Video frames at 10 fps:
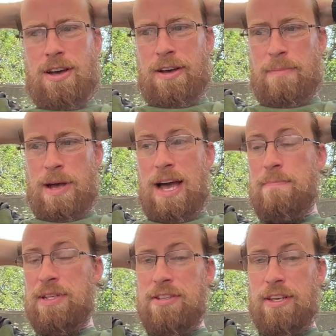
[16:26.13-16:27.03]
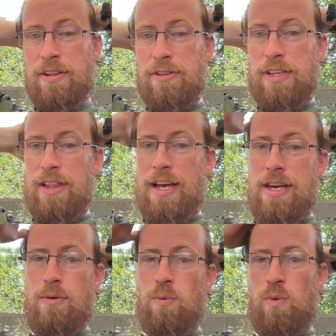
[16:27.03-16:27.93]
I particularly
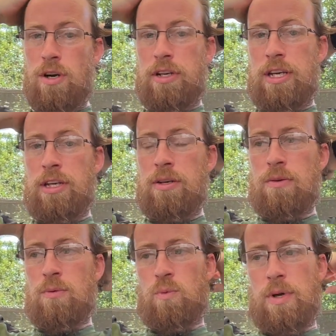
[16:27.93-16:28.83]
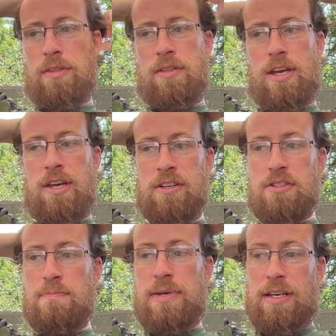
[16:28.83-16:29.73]
like working with
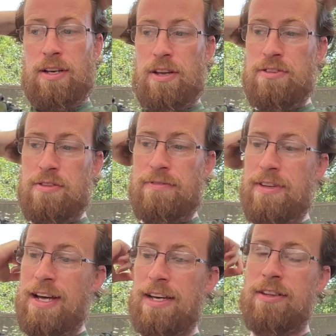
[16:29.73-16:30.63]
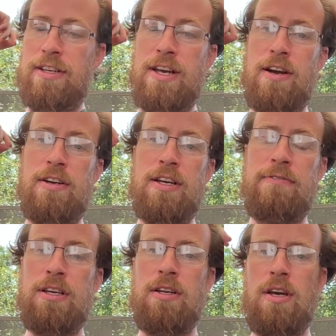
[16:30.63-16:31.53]
inks because of the nonlinearity
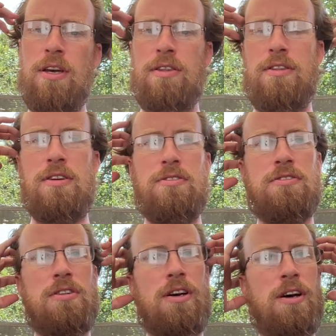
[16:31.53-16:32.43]
of it. There's